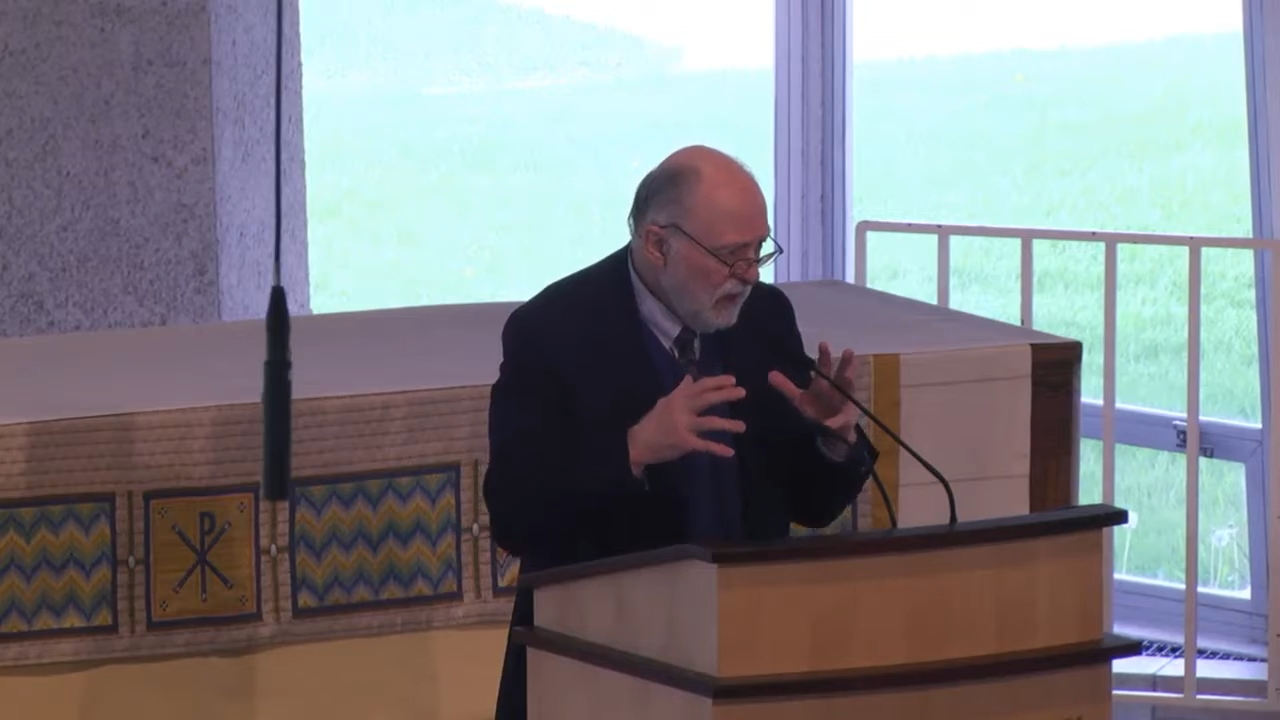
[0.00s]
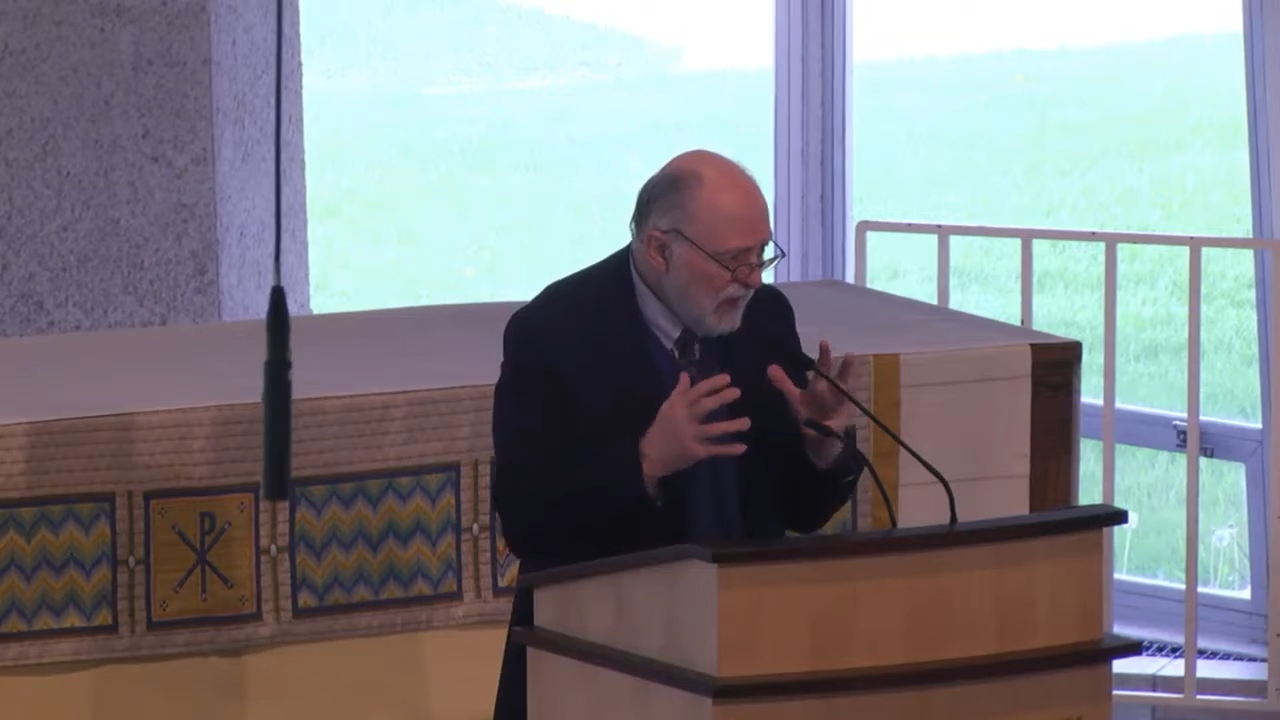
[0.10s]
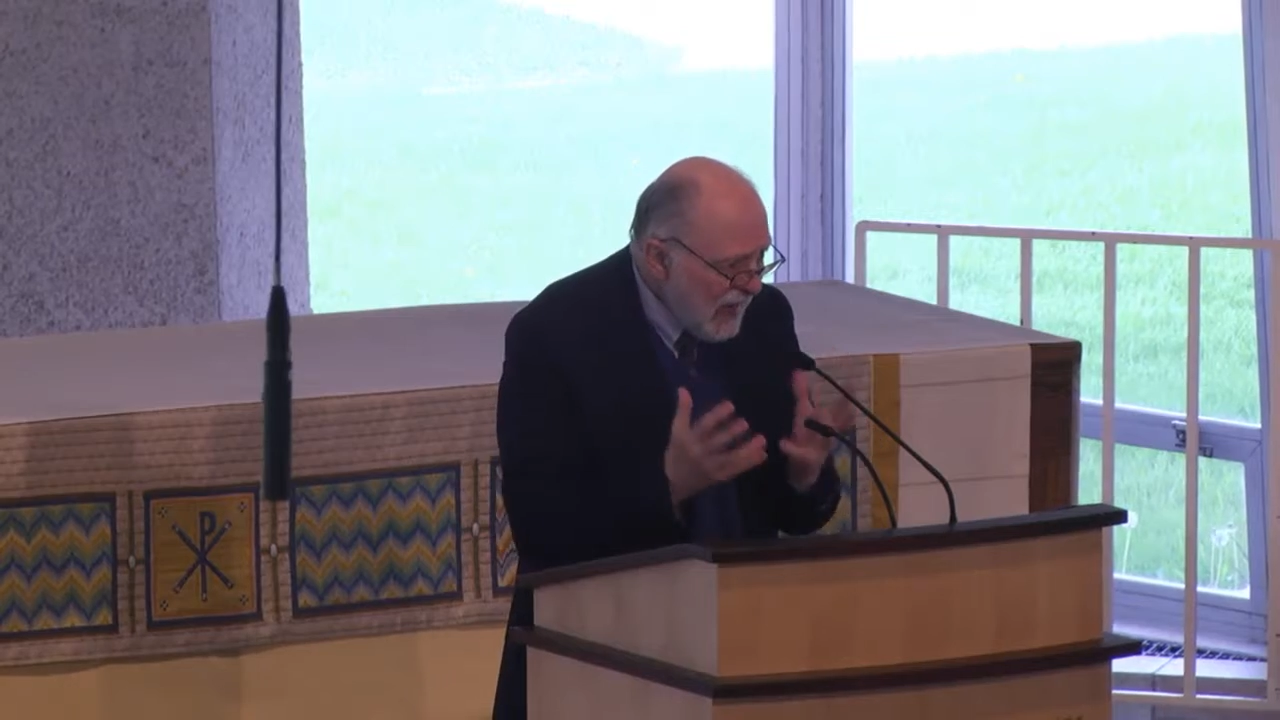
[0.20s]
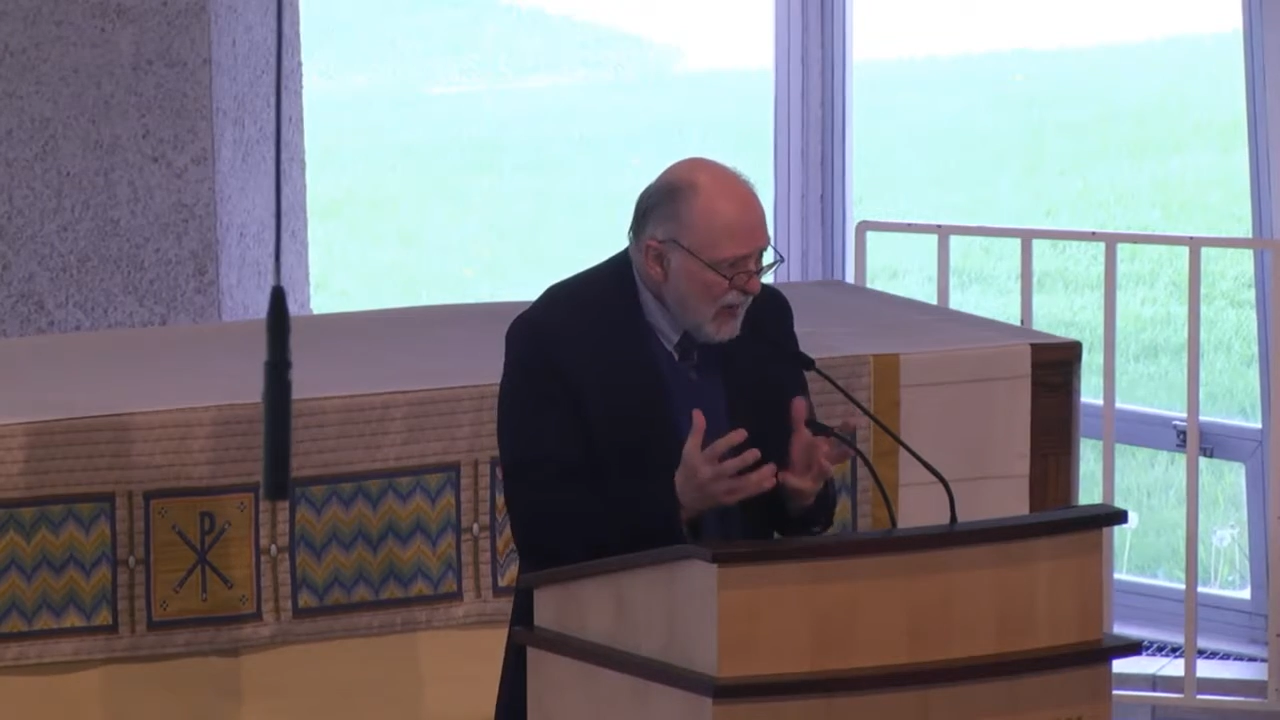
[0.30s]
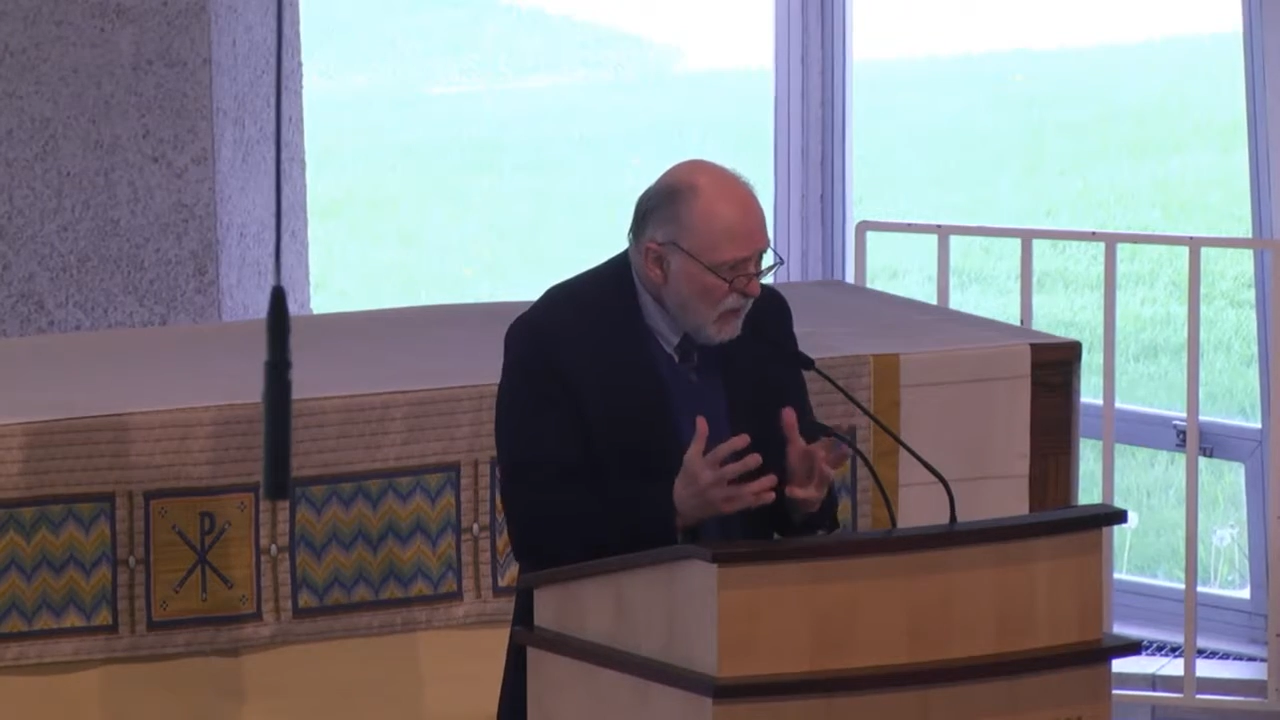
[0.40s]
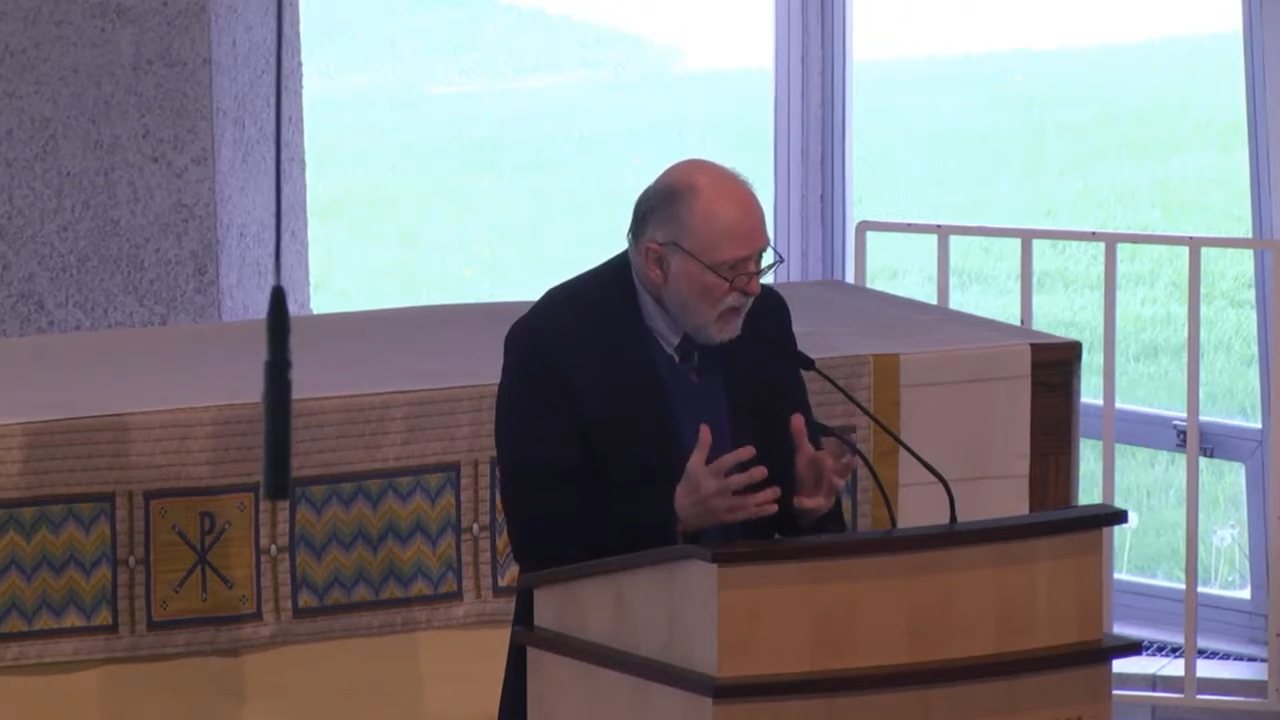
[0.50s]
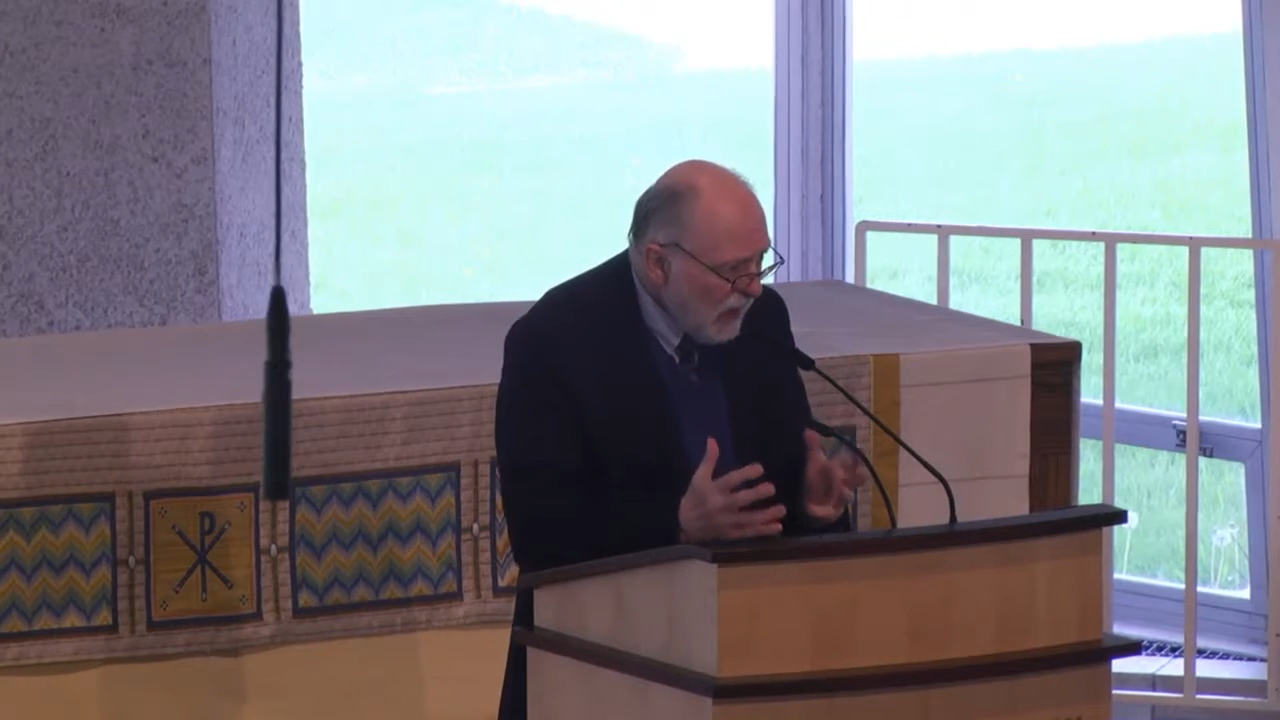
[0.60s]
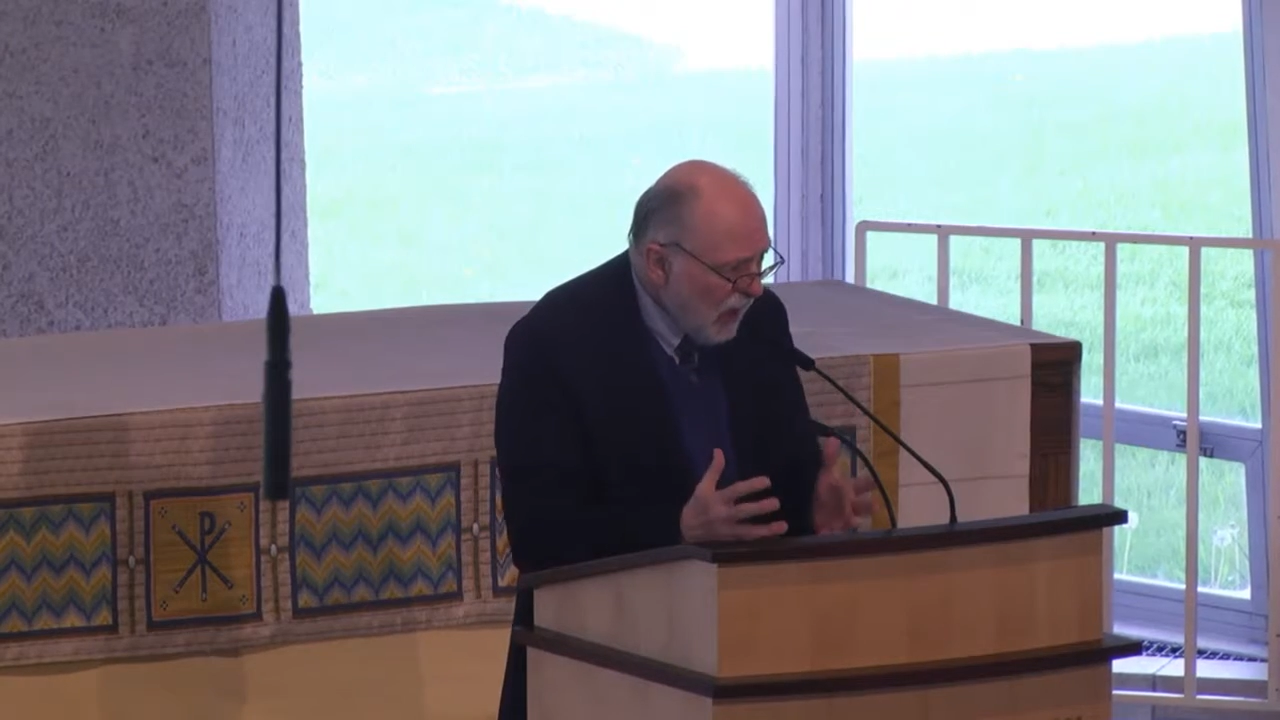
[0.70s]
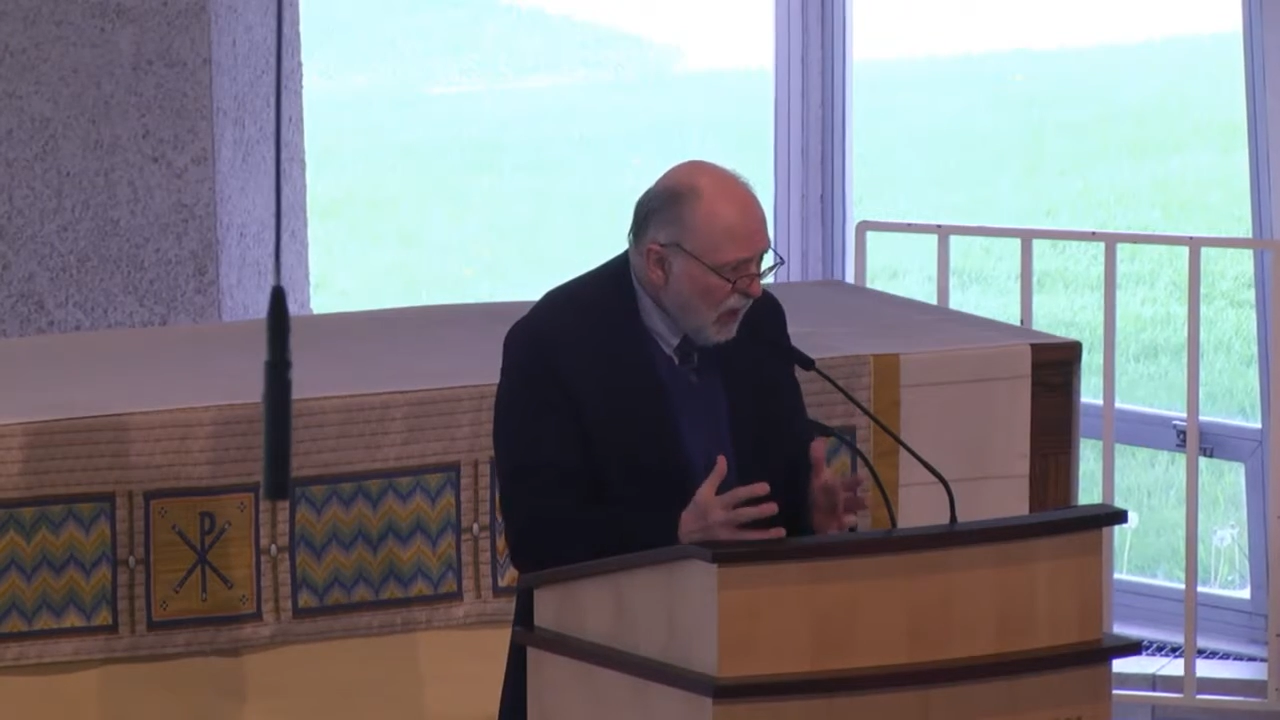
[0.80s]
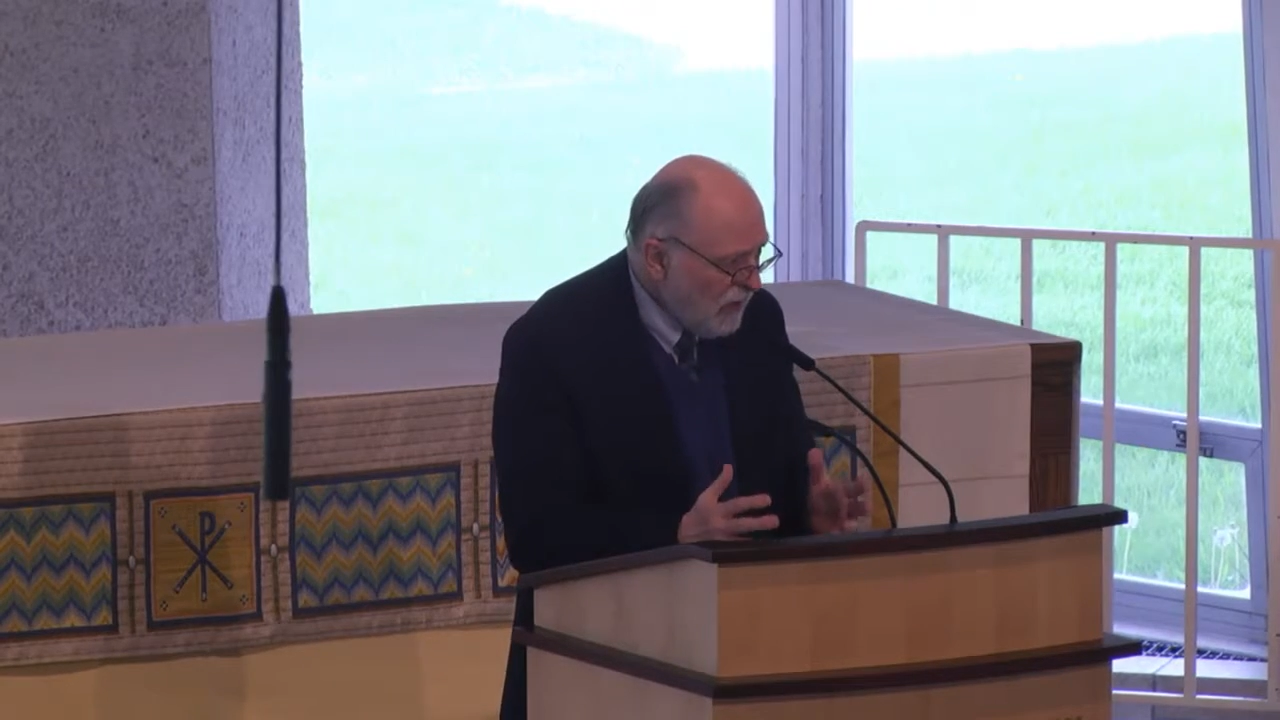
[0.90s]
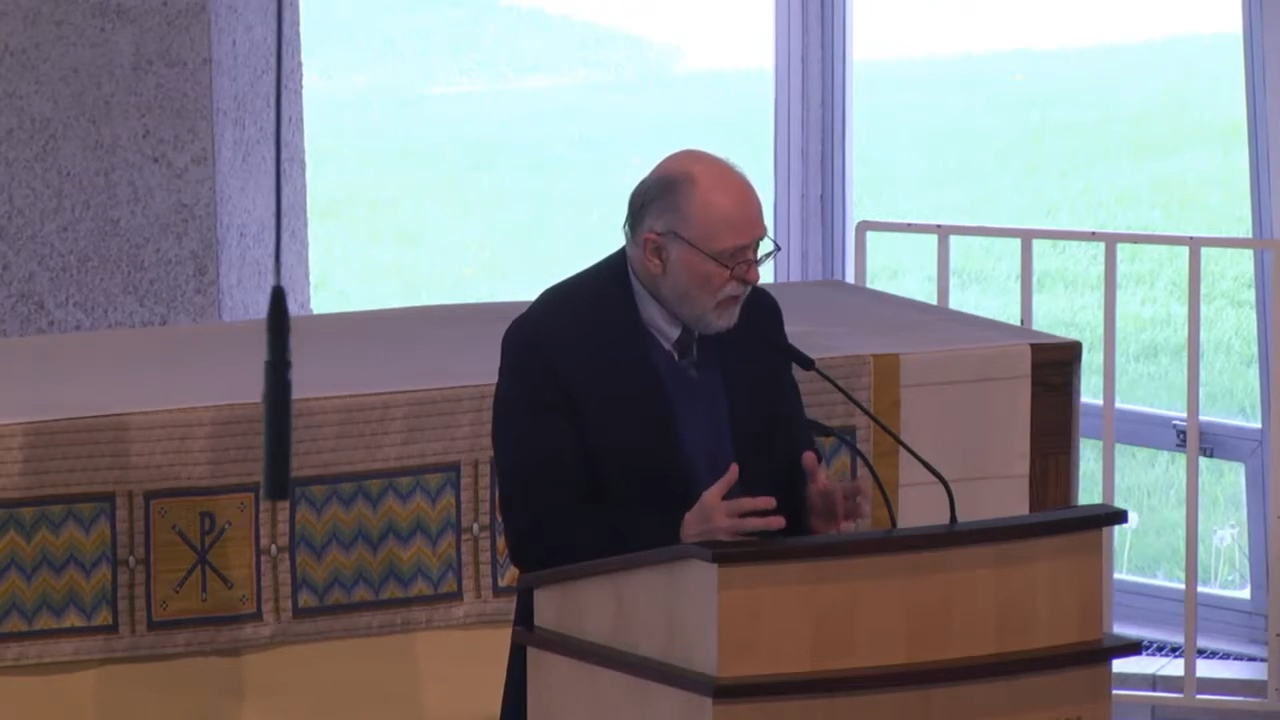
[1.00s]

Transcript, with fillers: day when God